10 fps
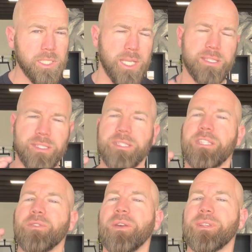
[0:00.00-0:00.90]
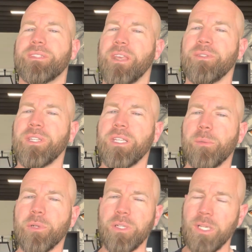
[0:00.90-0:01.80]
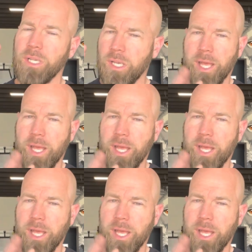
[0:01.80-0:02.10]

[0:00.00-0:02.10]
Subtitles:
in that 65 to 70 number,